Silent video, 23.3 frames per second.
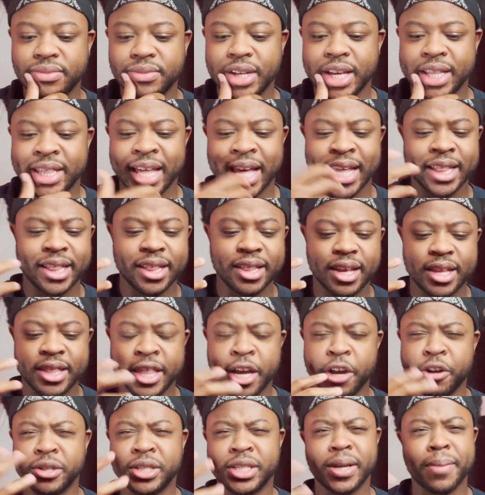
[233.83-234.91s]
that
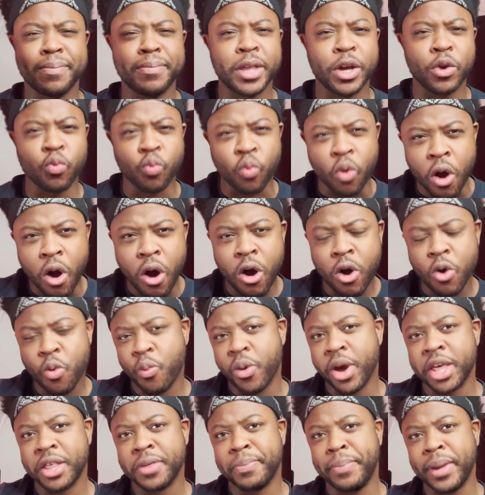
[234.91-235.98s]
there is something wrong
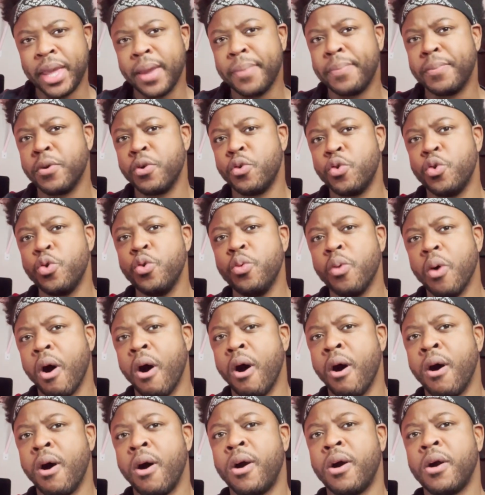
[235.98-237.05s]
with people who
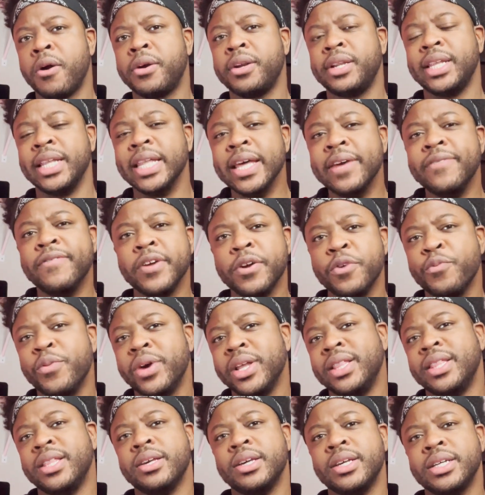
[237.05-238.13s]
are living
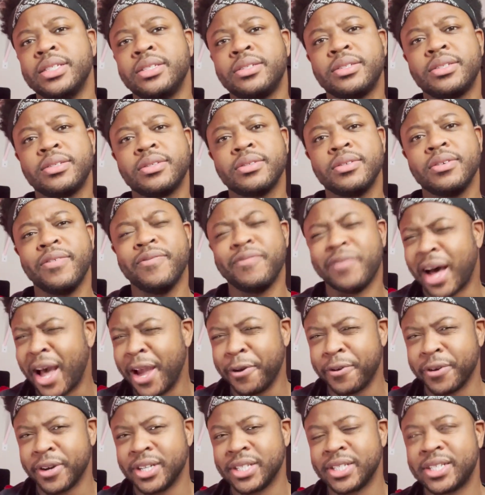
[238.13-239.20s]
with this
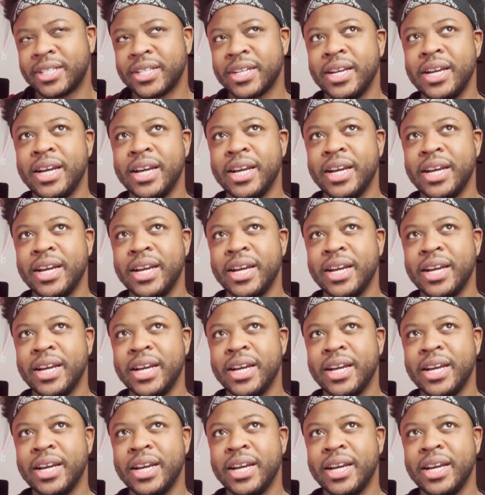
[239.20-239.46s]
virus.